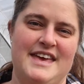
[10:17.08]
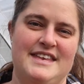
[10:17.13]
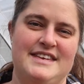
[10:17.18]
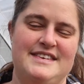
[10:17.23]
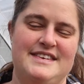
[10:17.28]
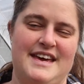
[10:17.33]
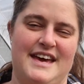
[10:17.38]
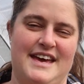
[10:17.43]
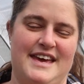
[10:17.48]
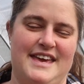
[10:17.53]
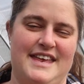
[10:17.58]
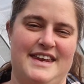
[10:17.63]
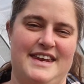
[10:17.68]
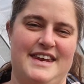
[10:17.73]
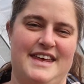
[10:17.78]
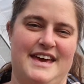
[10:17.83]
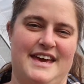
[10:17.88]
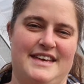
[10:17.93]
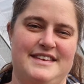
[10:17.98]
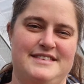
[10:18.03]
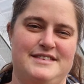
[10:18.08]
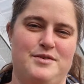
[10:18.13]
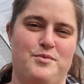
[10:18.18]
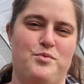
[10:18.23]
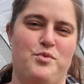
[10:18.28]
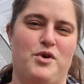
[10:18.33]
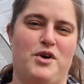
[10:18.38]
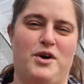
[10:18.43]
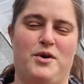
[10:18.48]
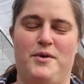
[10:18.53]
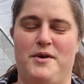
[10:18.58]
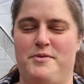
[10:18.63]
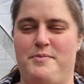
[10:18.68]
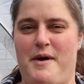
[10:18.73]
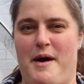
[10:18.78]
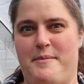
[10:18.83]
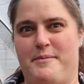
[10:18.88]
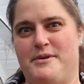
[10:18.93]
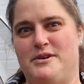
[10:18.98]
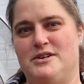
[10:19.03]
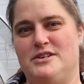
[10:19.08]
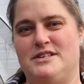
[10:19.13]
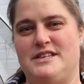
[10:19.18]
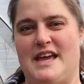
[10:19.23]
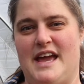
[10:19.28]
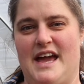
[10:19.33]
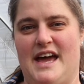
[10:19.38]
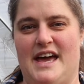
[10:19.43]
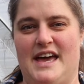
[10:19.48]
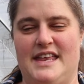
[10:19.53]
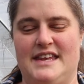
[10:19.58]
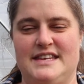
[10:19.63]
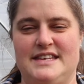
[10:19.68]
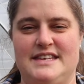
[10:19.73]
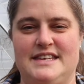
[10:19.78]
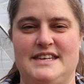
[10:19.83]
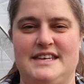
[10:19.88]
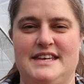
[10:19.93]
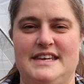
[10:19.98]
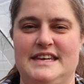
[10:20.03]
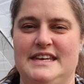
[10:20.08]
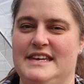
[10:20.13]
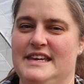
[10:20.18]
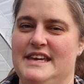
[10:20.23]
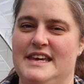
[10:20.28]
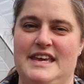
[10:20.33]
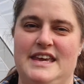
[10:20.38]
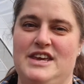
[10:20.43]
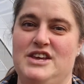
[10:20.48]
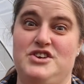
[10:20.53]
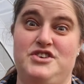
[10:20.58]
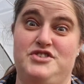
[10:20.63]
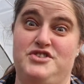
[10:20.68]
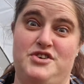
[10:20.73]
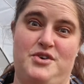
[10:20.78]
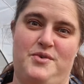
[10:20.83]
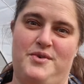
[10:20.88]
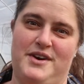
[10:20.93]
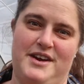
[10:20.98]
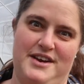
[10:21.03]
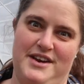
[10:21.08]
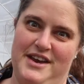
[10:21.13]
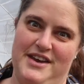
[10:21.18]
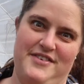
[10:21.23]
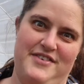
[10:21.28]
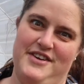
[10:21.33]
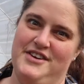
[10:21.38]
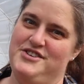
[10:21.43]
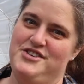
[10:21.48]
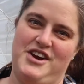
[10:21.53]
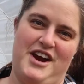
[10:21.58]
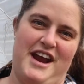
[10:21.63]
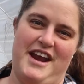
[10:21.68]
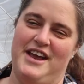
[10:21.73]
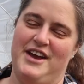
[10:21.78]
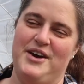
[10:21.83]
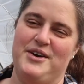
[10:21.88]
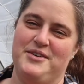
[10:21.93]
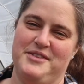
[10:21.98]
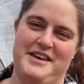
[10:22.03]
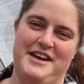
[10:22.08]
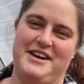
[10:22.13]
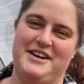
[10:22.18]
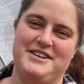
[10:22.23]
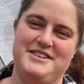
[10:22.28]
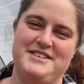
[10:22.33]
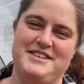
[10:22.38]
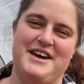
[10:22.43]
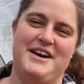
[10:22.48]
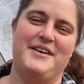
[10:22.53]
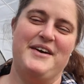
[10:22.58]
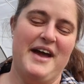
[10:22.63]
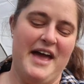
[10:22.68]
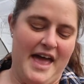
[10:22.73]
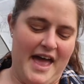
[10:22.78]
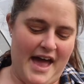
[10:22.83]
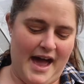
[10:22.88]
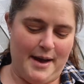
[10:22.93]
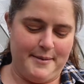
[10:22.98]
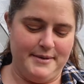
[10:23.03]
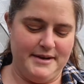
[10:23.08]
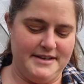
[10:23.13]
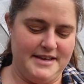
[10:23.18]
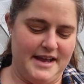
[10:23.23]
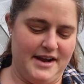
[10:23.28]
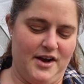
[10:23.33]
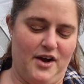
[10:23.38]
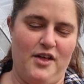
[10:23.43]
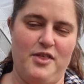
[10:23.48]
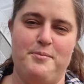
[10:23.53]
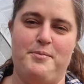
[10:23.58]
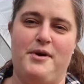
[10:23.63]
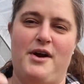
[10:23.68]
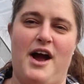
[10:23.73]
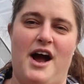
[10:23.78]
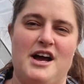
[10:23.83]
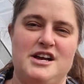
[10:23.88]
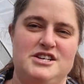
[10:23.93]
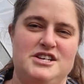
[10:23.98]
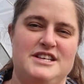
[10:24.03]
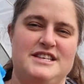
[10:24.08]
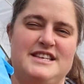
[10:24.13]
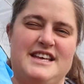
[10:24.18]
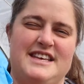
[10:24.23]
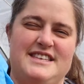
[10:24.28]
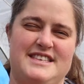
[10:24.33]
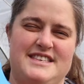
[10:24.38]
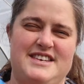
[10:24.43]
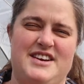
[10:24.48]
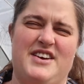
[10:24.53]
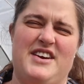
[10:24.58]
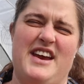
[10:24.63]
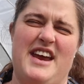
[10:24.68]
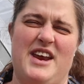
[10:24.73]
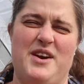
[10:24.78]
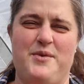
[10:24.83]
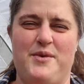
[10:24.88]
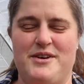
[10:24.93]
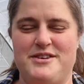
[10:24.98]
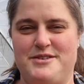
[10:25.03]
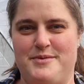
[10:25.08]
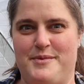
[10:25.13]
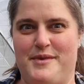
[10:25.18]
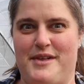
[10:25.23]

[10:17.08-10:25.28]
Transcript: done some work with peppers, and you just don't want to even try to go there. So I'm going to take all the precautions necessary and wear some